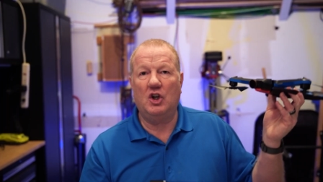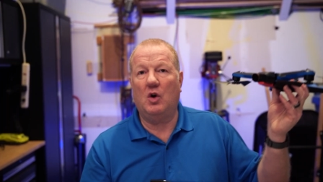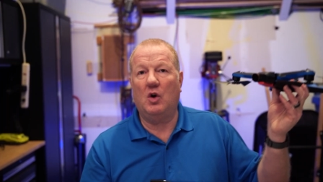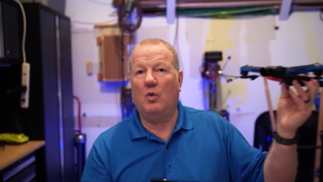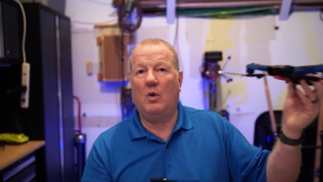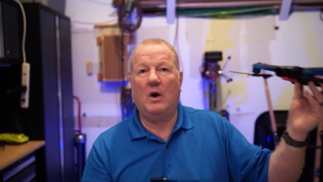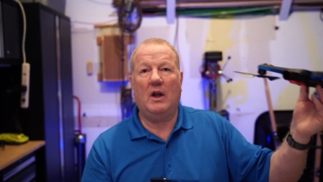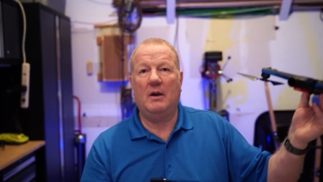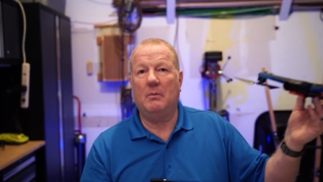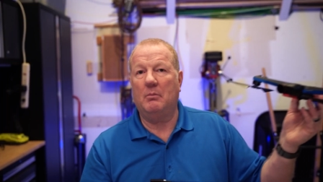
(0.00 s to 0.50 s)
don't
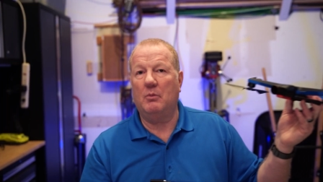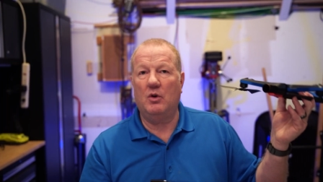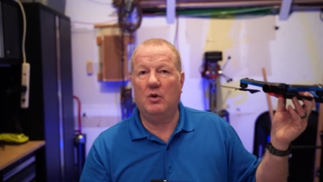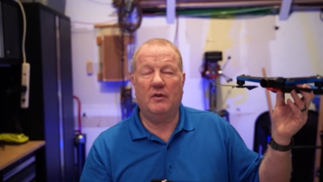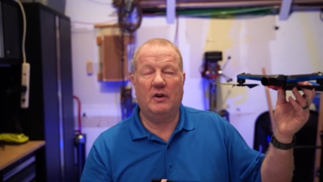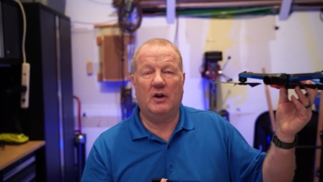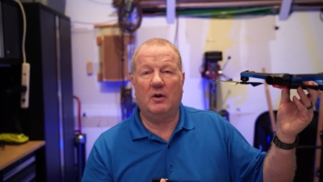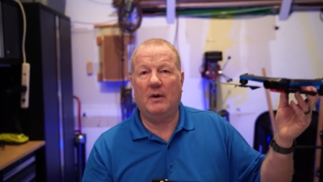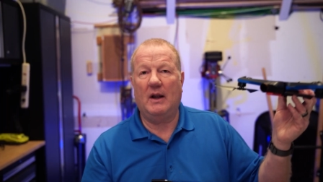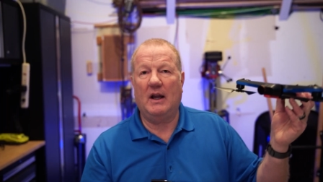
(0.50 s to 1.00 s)
want it
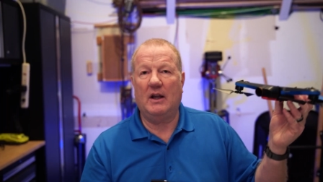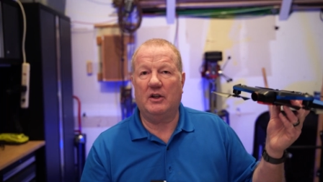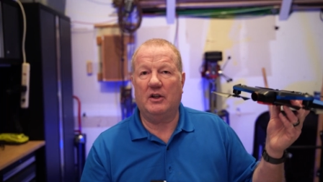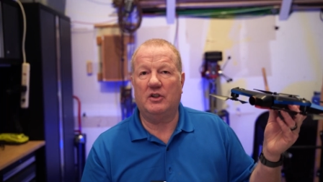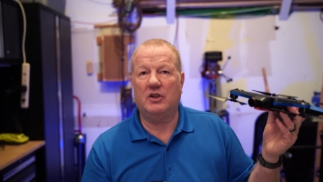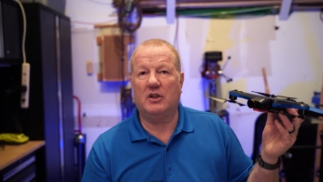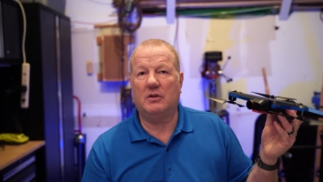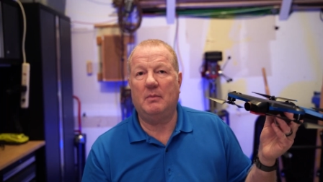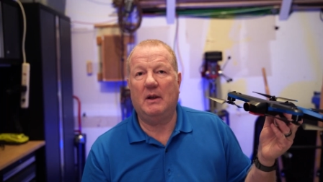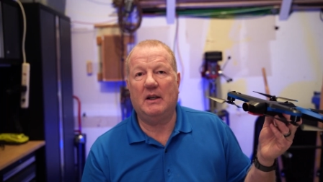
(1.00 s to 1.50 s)
moving around. It
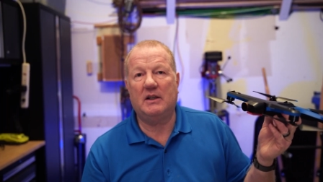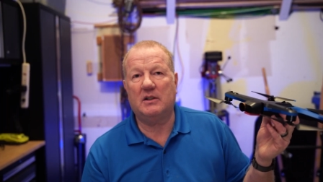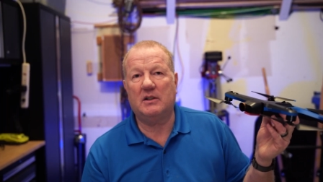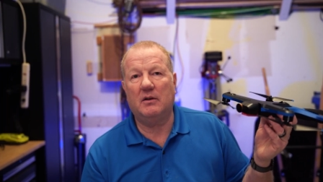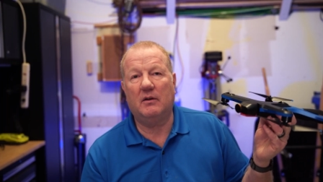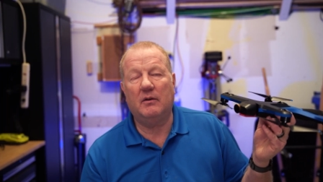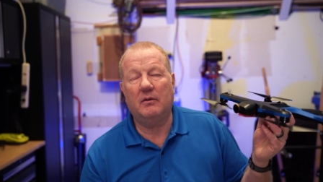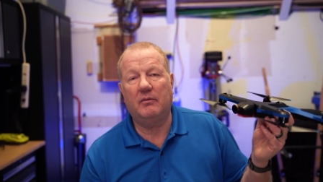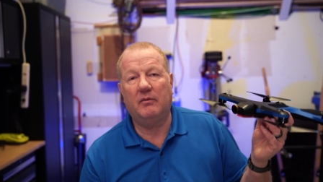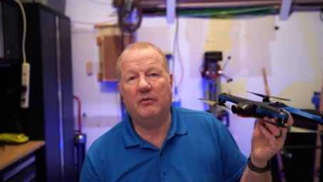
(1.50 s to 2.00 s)
just makes
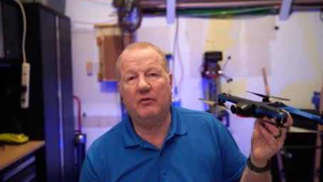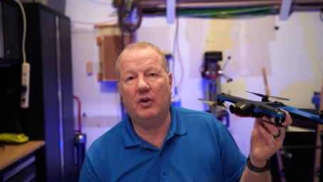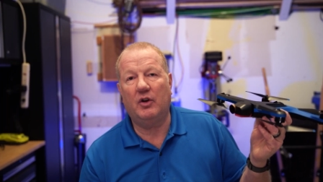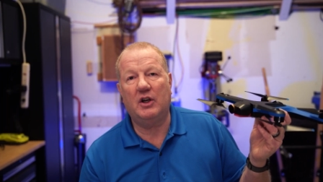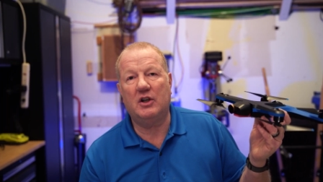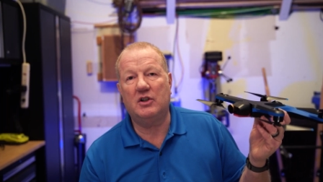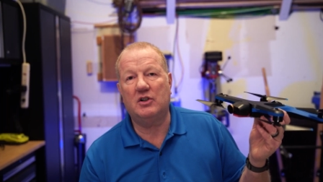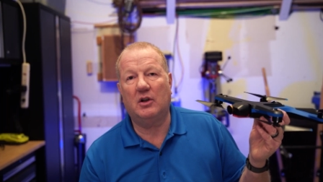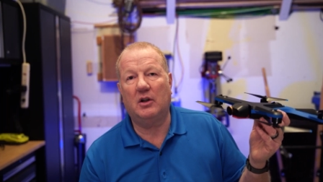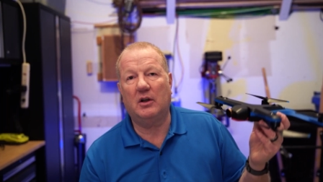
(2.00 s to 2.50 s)
the
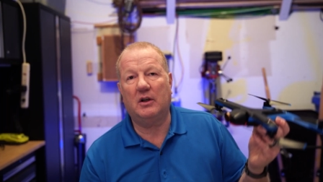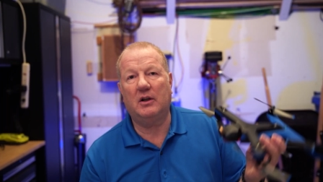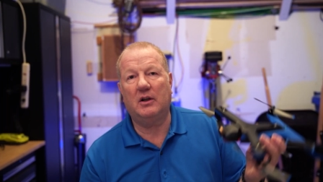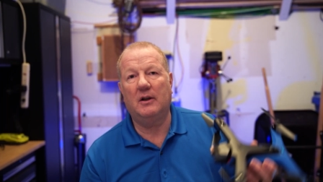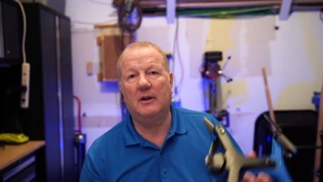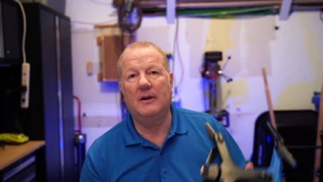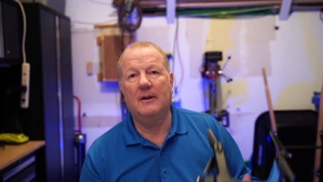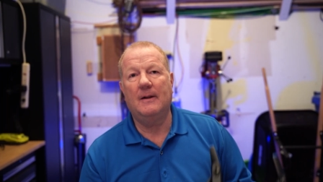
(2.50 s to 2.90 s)
footage look